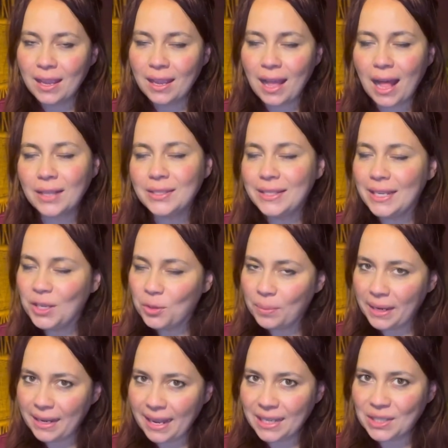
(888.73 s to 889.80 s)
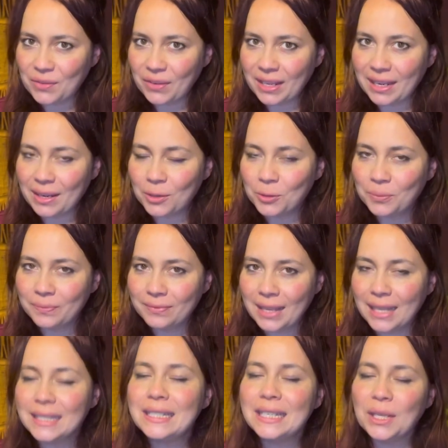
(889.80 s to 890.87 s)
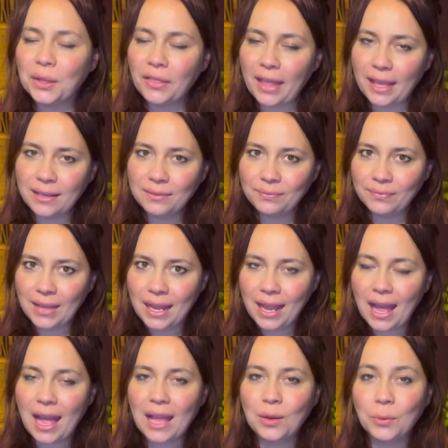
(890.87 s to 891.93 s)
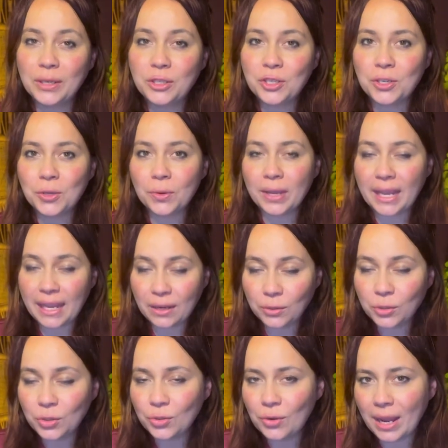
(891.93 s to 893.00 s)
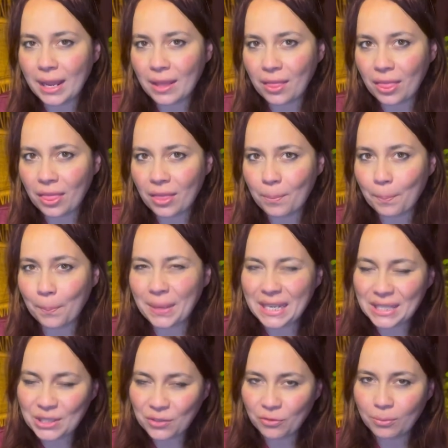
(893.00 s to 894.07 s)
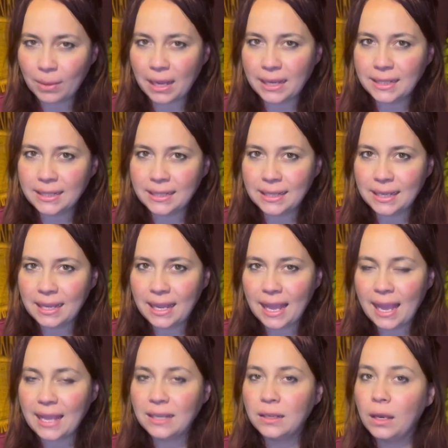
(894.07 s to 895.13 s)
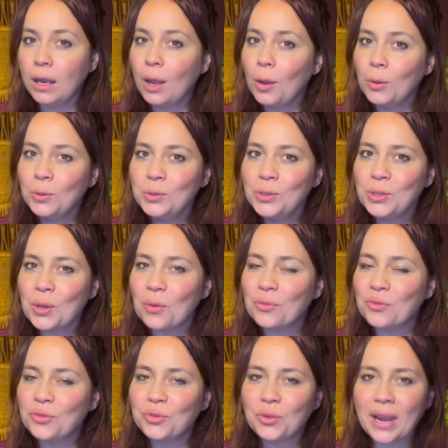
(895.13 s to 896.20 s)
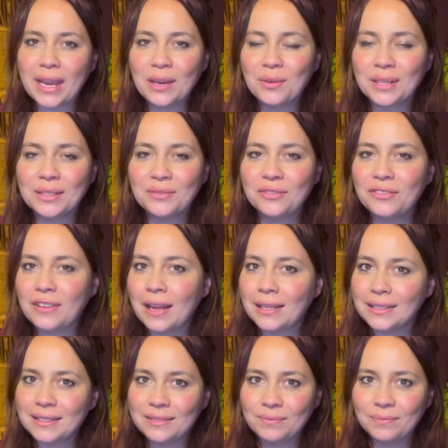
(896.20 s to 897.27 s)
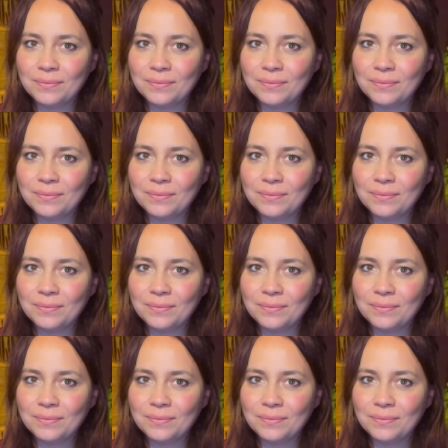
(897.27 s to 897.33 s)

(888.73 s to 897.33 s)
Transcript: I'll see you in my next video. Until then, I wish you inner strength, peace of mind, and loads of fragrant fun.